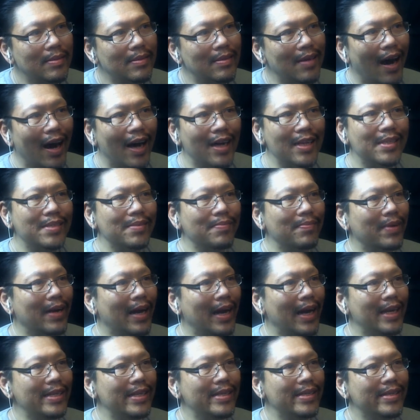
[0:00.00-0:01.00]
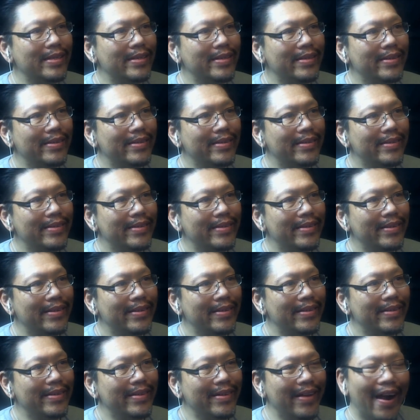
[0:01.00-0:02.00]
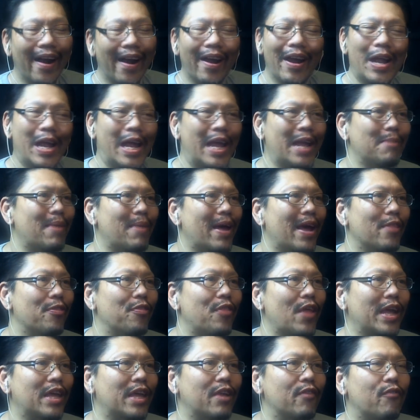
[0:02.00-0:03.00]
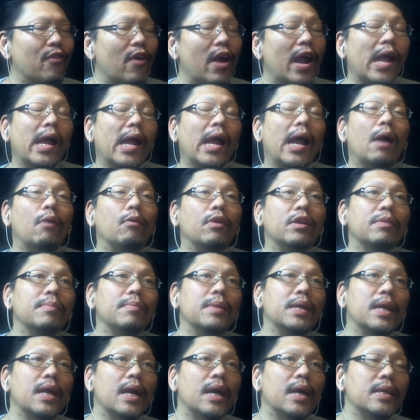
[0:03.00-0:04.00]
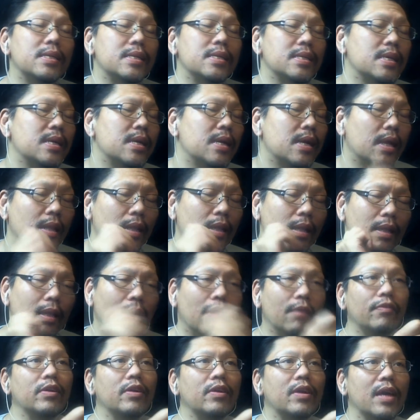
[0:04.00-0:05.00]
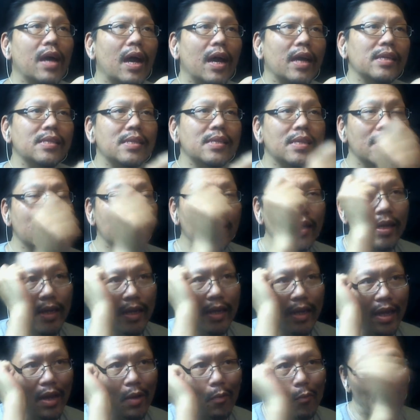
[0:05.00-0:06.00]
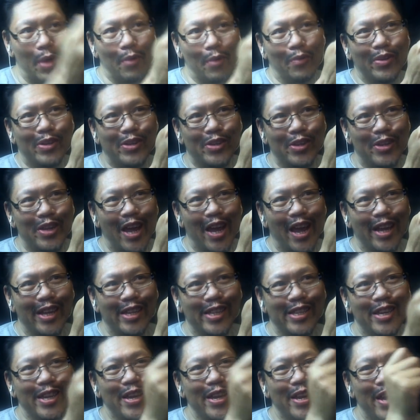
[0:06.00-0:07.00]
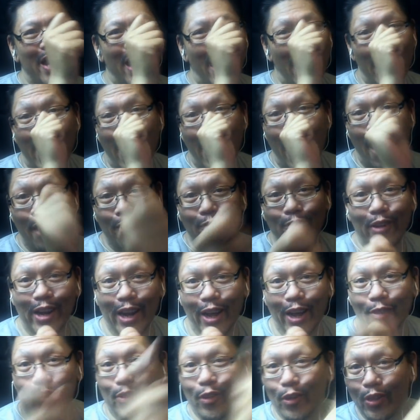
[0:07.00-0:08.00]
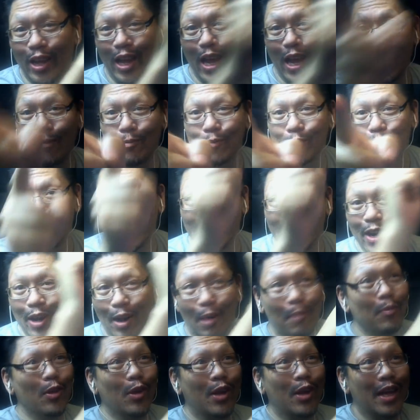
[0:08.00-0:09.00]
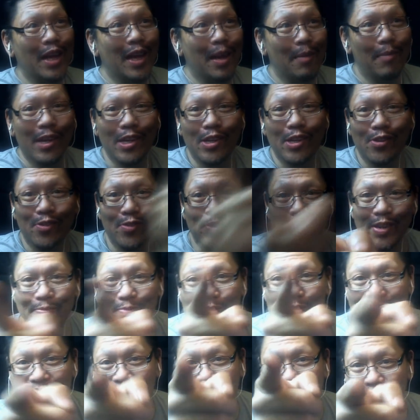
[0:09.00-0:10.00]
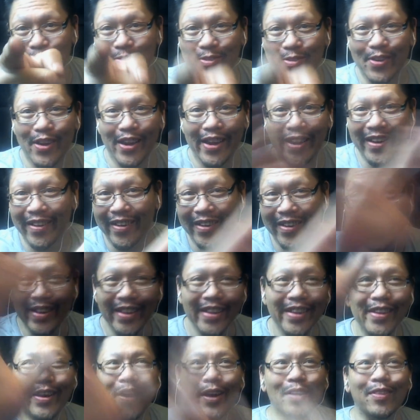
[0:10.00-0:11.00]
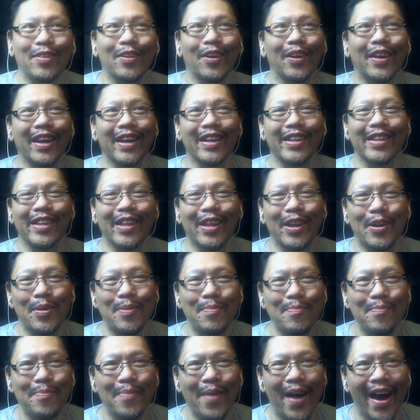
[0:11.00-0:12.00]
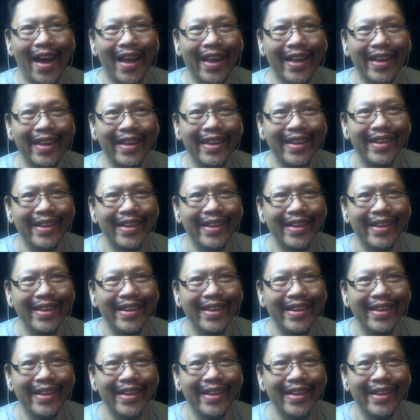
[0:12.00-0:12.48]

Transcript: Awesome, guys. All right, hey, man, thank you for hanging out with me, guys. Love you guys. Get wet with your tanks and have fun out there. The camera's right here. I'm looking at my screen, but the camera's right here. I'll talk to you guys later. Bye.